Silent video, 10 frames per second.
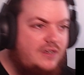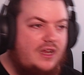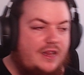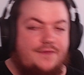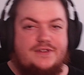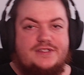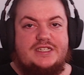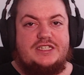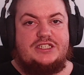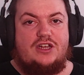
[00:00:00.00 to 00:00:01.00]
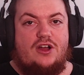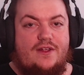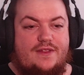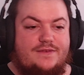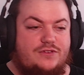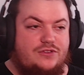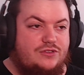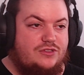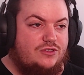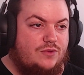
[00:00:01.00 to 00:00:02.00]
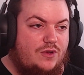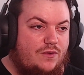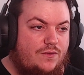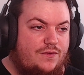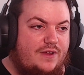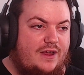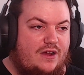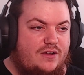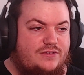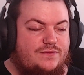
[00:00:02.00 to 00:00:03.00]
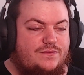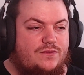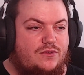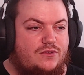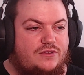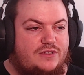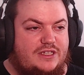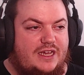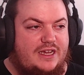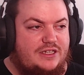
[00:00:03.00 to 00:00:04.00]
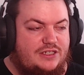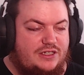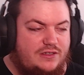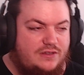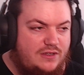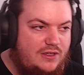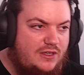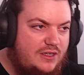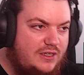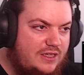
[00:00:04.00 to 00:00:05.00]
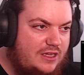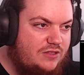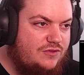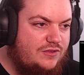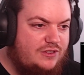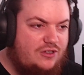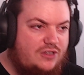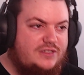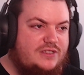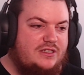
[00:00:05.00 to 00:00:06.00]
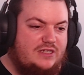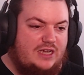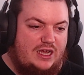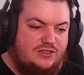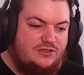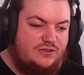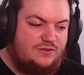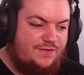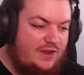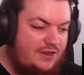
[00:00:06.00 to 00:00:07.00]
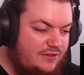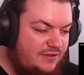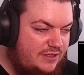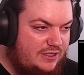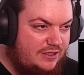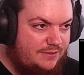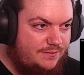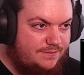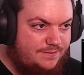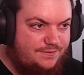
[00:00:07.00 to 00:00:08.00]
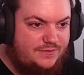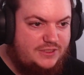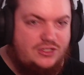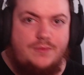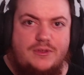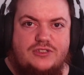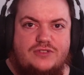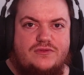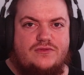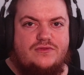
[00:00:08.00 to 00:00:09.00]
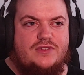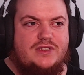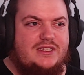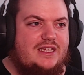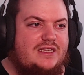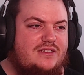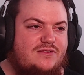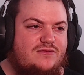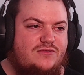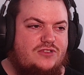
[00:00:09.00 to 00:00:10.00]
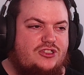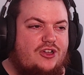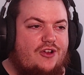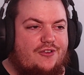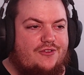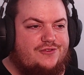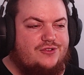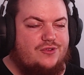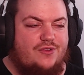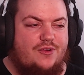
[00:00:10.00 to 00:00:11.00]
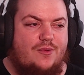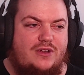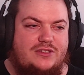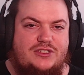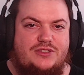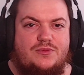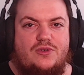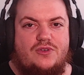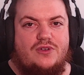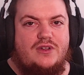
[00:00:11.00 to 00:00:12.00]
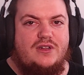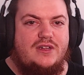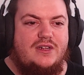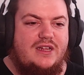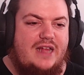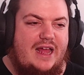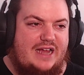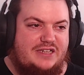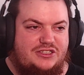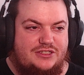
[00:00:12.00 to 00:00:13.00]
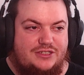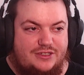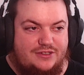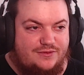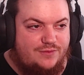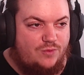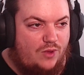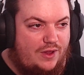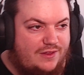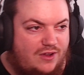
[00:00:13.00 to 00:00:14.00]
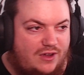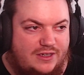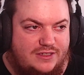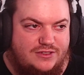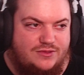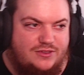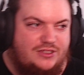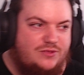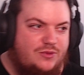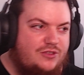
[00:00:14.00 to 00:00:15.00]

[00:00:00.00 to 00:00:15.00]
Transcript: I love the C G I they've used as well for Harrison Ford, de-aging. That looks really nice. The cast looks fun. Um, there's not much really that shown story-wise, just more action and one-liners, which is what